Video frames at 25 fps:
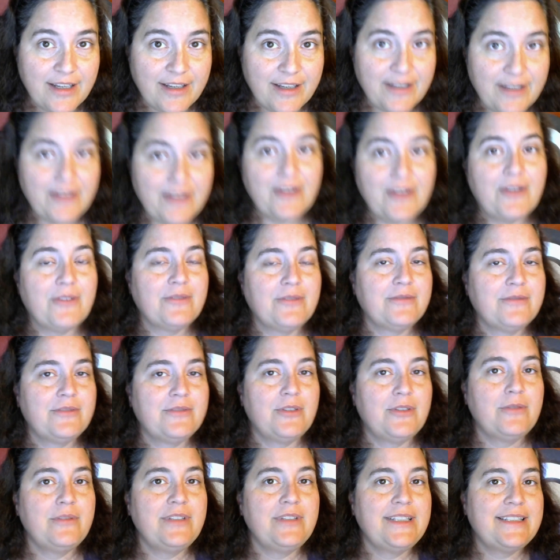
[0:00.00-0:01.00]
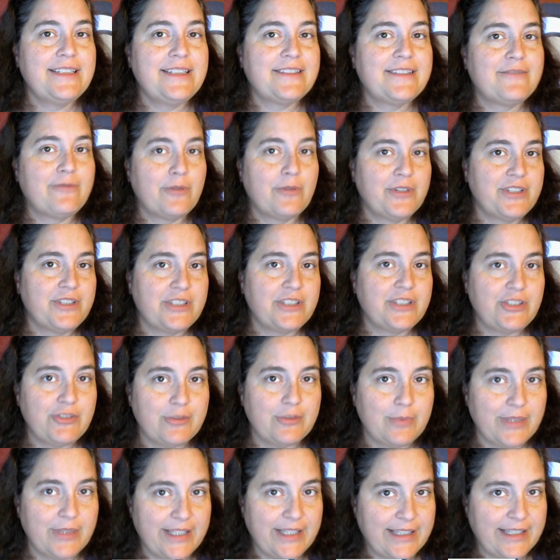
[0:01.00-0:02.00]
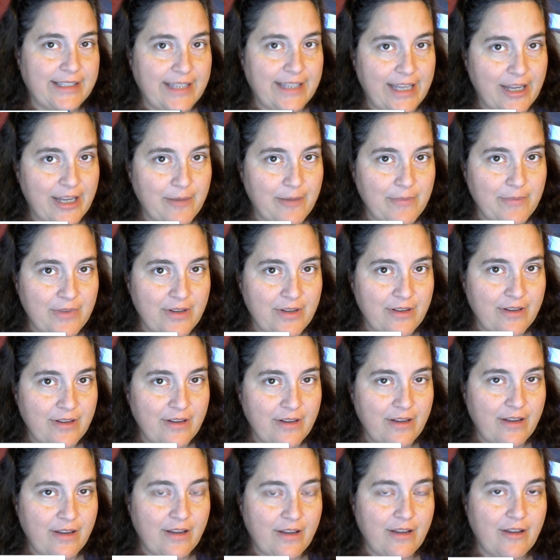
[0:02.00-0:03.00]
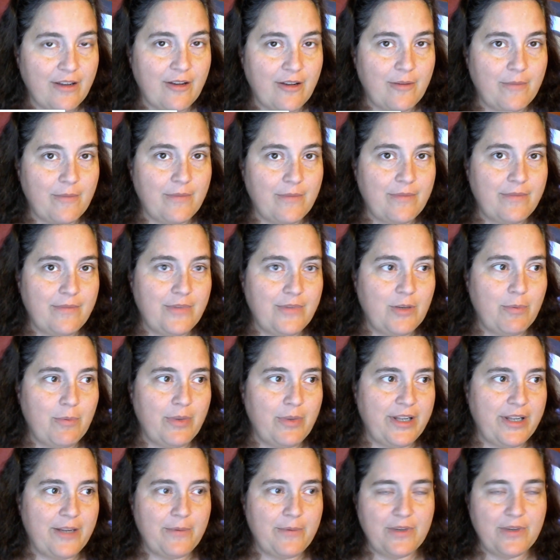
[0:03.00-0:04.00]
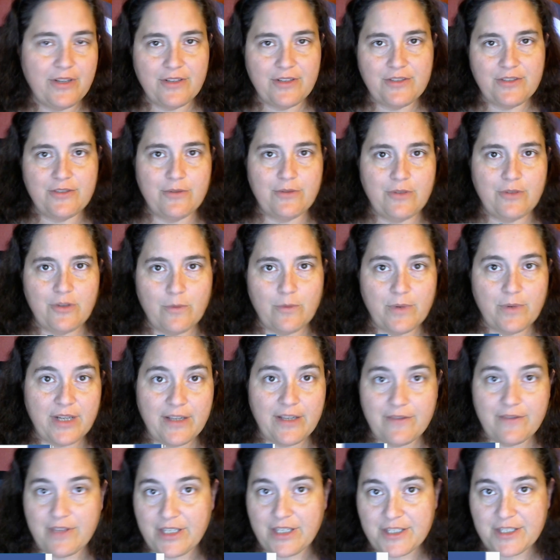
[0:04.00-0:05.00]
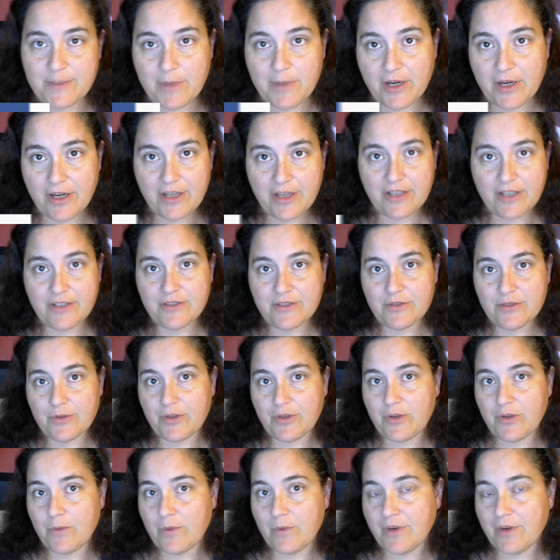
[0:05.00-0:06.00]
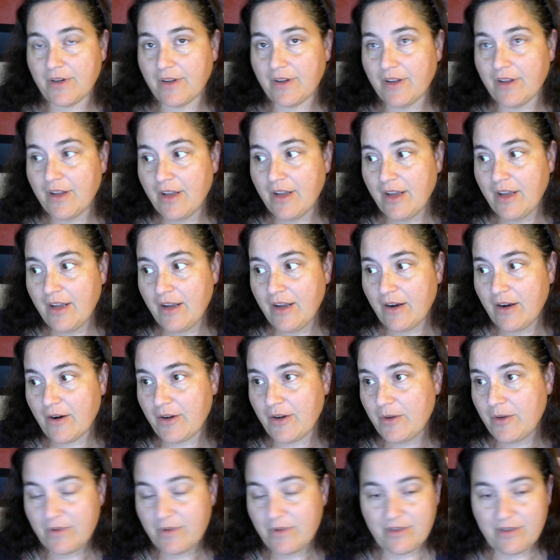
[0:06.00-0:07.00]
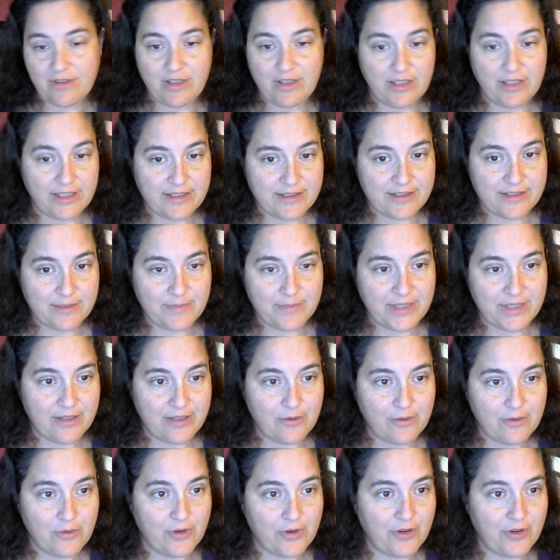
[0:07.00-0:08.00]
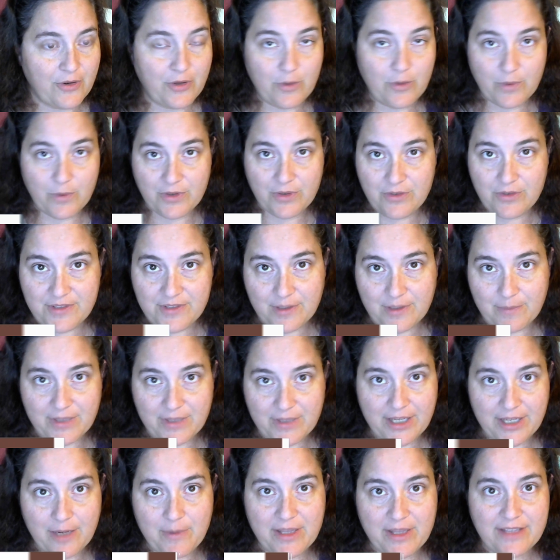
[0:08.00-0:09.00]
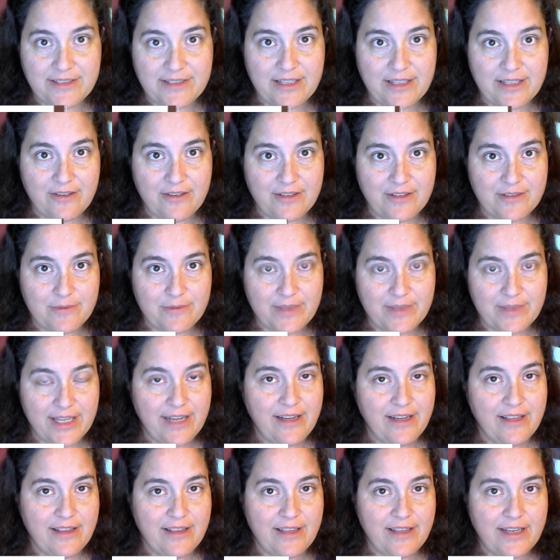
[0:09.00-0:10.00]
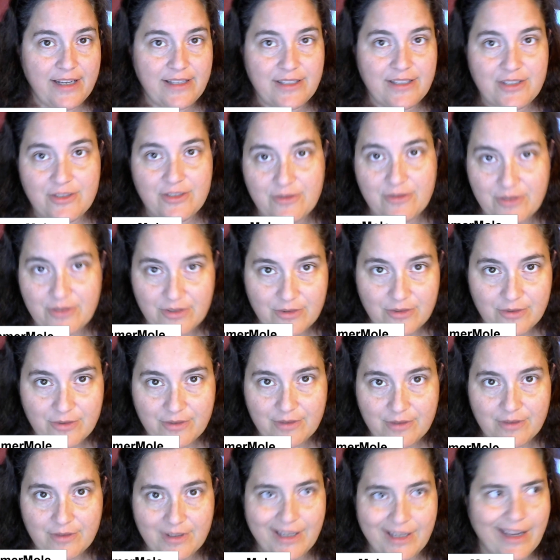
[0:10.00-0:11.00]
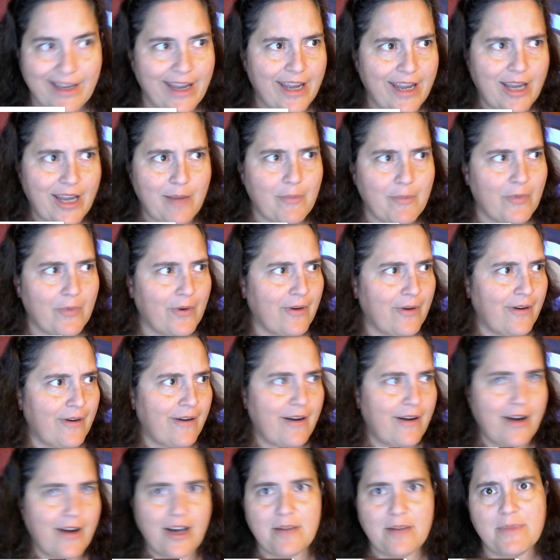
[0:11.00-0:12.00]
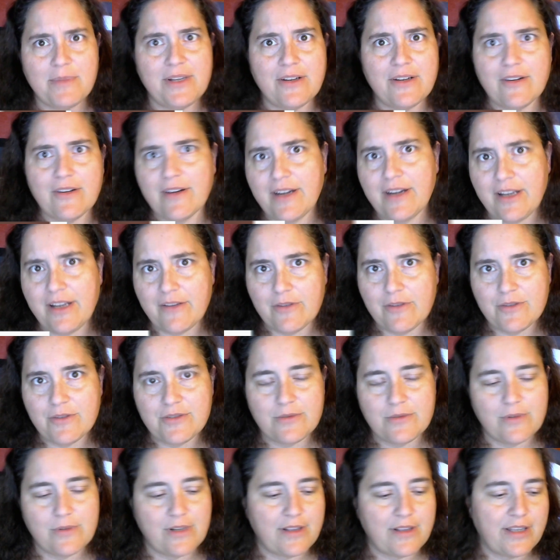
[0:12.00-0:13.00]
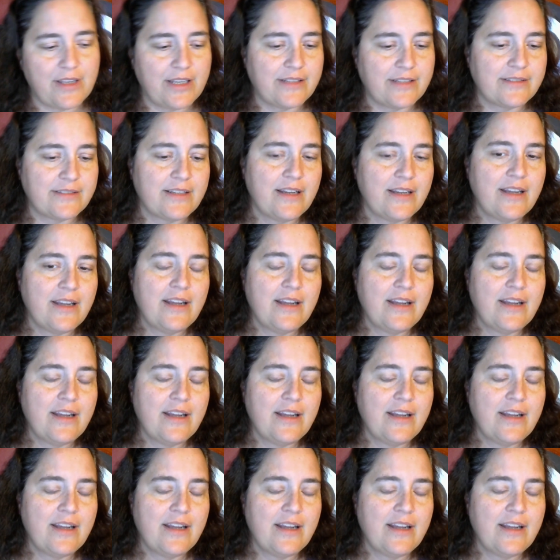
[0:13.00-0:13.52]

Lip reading: You know, no one is forcing you to play the game. You play it because you want to have the experience, or you want to collect something, or you want to do something. I mean, that's how it is with anything that you do in a game or a hobby or any of those sort of things.